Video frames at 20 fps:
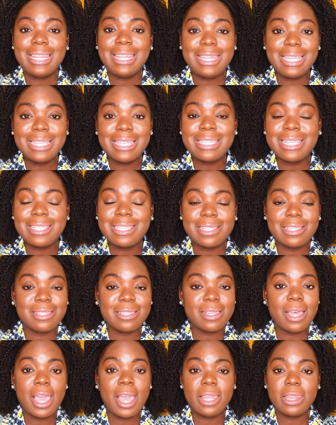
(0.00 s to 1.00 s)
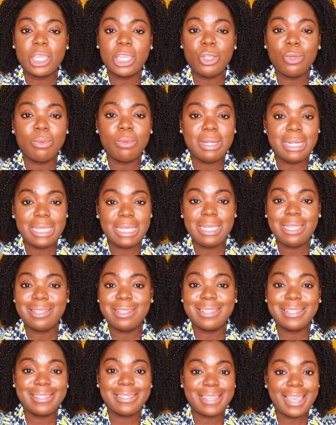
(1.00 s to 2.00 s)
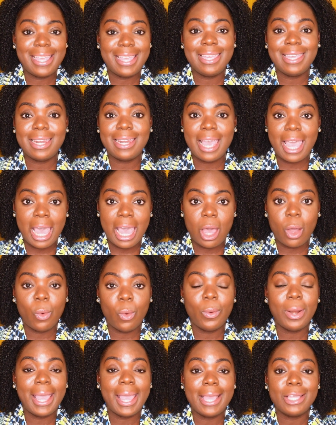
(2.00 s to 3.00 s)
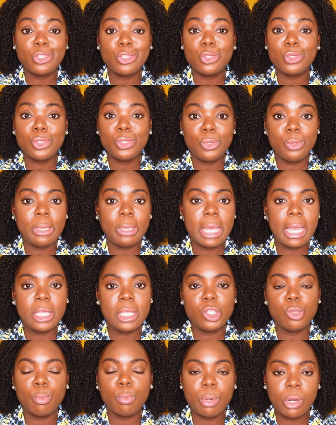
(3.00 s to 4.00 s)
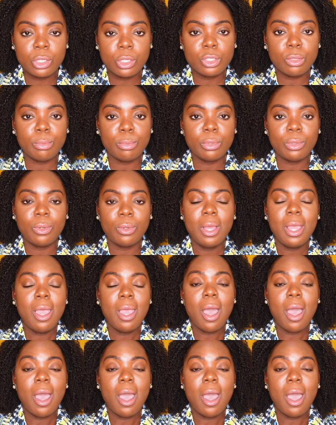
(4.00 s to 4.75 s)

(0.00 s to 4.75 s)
this is a sign that you need to take it out as soon as possible.